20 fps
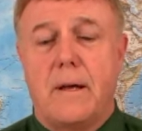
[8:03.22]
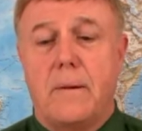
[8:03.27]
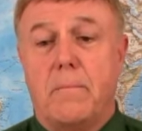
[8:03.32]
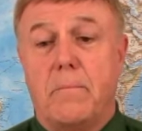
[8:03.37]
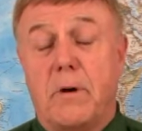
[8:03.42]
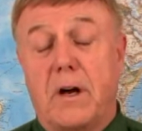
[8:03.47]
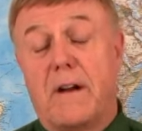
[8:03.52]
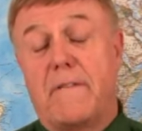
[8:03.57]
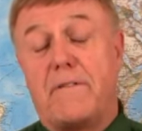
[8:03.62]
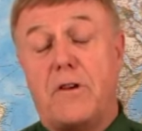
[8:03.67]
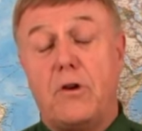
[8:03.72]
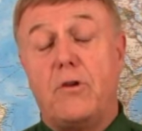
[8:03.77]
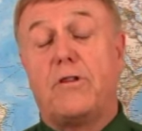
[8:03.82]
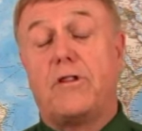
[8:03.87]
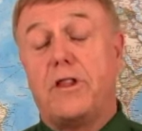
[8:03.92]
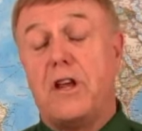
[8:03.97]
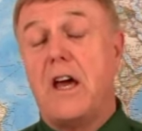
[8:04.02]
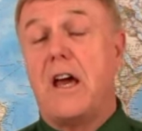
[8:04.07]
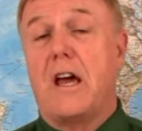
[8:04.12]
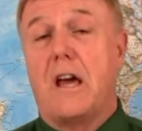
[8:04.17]
But if you
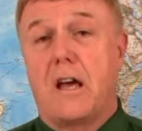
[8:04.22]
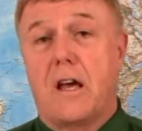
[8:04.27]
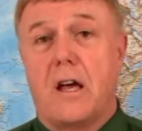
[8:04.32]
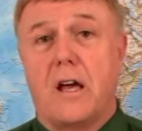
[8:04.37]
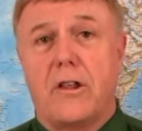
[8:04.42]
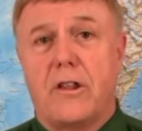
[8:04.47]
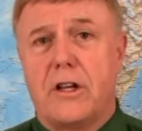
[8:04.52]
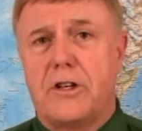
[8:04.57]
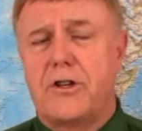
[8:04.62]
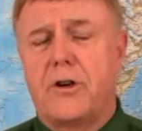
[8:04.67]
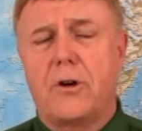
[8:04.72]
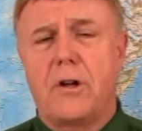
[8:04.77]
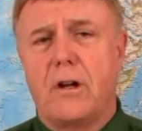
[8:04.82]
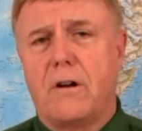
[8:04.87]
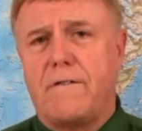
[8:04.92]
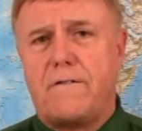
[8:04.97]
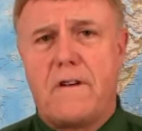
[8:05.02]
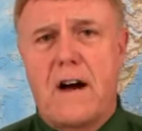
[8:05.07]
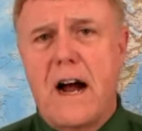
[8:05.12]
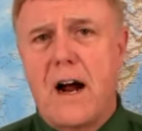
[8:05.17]
think that your
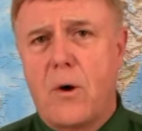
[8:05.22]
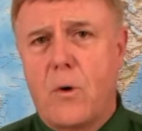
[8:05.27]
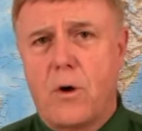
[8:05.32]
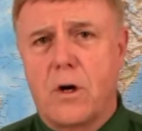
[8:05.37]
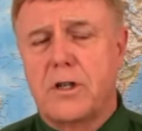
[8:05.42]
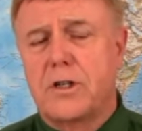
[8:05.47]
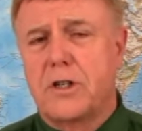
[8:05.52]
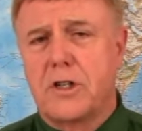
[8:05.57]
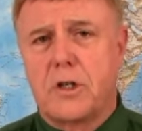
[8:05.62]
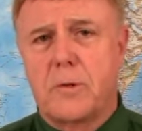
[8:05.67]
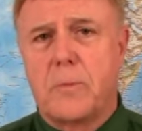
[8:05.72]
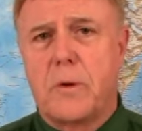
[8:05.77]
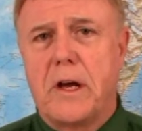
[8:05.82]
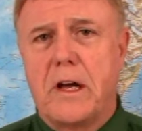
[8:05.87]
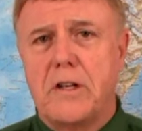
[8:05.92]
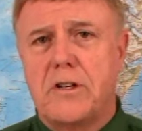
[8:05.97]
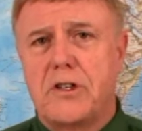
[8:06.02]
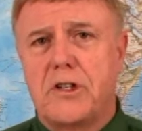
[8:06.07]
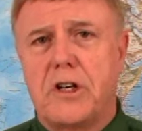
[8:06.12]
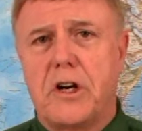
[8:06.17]
little fireworks display
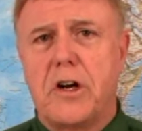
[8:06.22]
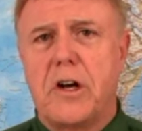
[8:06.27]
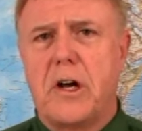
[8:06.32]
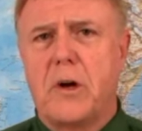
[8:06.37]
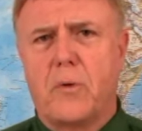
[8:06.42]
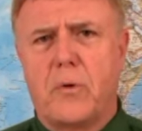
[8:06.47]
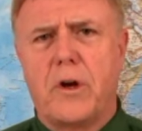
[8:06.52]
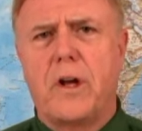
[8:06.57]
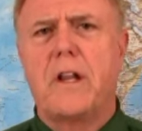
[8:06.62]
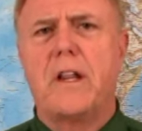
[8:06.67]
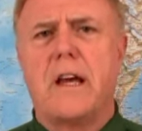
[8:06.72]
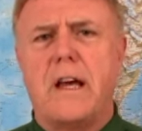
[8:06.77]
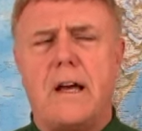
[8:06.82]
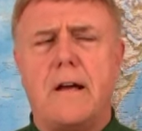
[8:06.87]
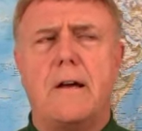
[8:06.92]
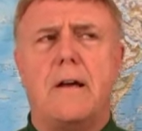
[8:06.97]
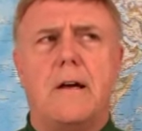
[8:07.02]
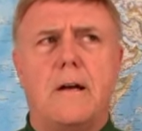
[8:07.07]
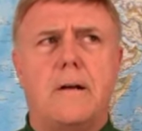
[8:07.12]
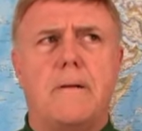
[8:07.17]
in Syria
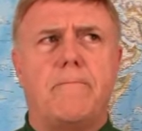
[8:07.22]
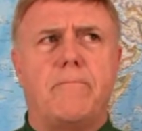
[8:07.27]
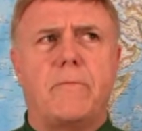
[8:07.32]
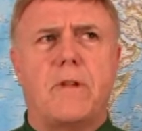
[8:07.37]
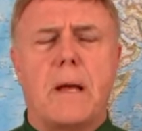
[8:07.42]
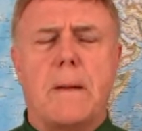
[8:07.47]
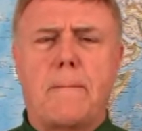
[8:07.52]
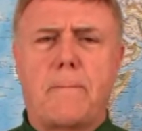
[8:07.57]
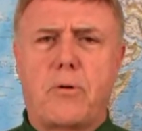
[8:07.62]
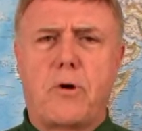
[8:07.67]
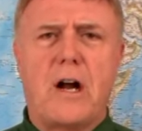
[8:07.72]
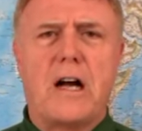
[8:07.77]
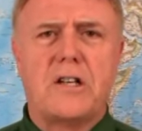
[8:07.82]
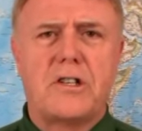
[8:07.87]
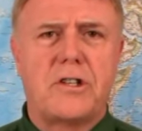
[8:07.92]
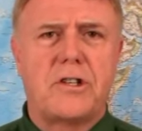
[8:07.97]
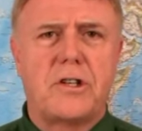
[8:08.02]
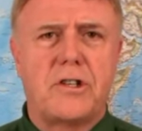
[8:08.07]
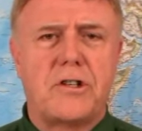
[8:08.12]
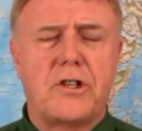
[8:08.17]
really
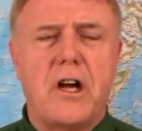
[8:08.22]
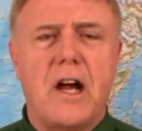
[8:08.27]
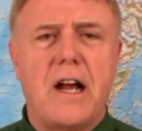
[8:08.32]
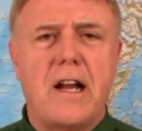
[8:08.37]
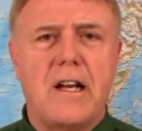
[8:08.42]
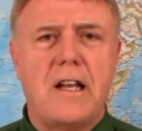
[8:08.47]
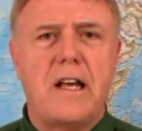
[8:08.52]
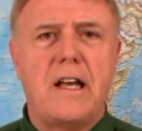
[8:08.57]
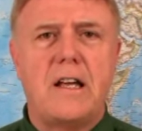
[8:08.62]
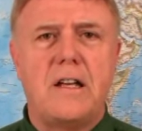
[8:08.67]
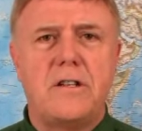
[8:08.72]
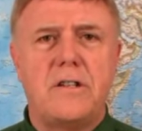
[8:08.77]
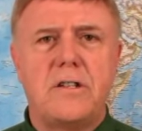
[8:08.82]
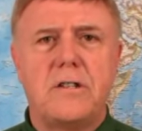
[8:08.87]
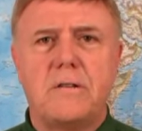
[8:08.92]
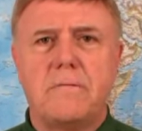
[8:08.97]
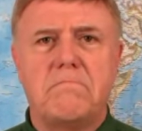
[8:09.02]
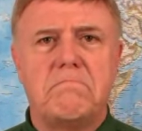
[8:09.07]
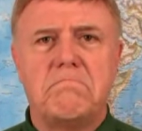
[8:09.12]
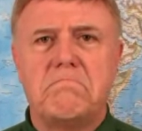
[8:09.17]
impressed the
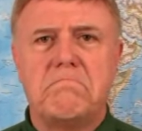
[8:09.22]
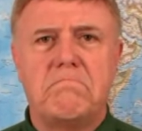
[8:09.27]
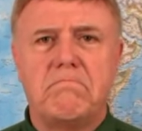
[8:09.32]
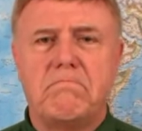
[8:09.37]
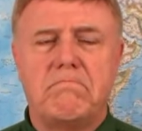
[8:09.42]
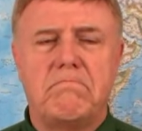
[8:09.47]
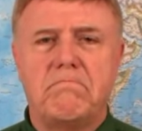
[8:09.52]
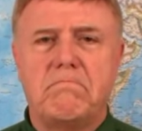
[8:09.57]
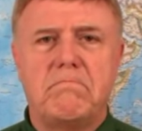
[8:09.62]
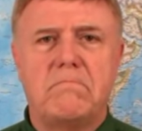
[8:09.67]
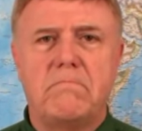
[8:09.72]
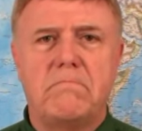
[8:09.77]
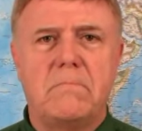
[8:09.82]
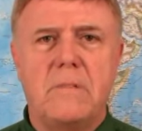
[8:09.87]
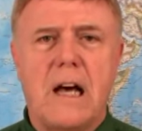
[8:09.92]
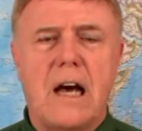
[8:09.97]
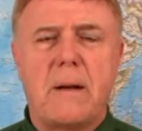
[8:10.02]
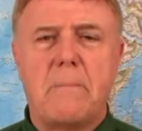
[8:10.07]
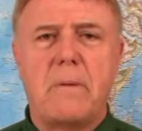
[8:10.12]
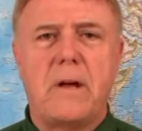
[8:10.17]
Chinese,
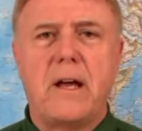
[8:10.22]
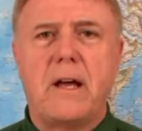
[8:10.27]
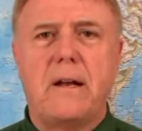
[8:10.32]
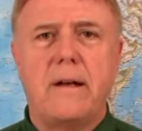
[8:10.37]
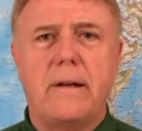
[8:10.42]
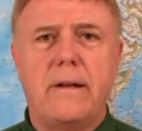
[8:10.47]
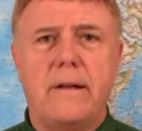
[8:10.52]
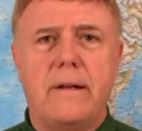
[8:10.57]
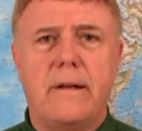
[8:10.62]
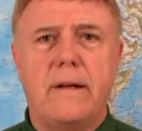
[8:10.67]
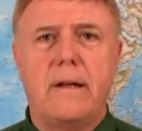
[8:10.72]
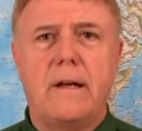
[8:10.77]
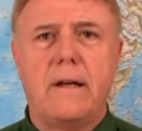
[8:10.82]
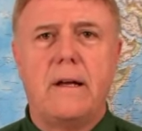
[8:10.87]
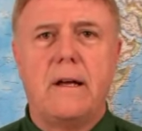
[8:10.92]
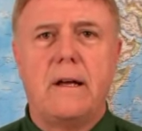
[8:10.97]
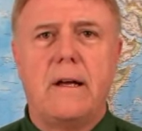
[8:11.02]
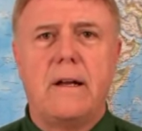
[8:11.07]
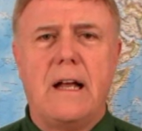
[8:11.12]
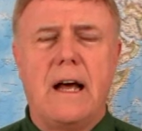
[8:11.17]
not a bit.
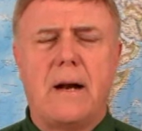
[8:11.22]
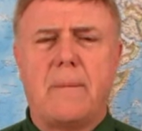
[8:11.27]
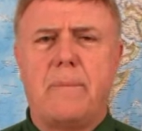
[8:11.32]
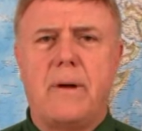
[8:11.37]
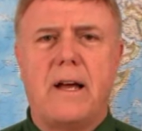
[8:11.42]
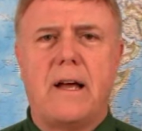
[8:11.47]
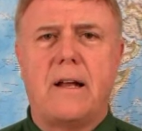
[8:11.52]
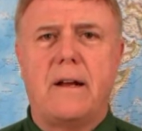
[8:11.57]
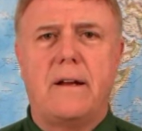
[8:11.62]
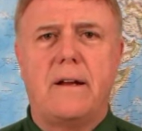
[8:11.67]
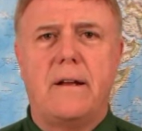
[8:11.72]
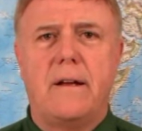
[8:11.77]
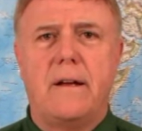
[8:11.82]
Not a bit.